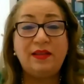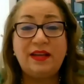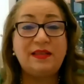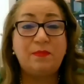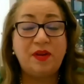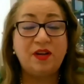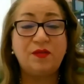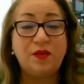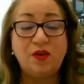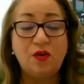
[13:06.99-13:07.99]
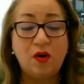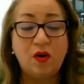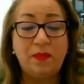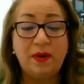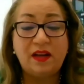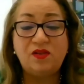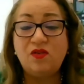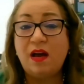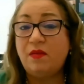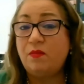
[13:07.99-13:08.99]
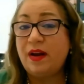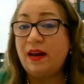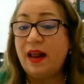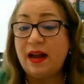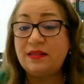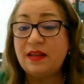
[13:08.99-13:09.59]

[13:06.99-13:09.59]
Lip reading: disappears from your company and you haven't realized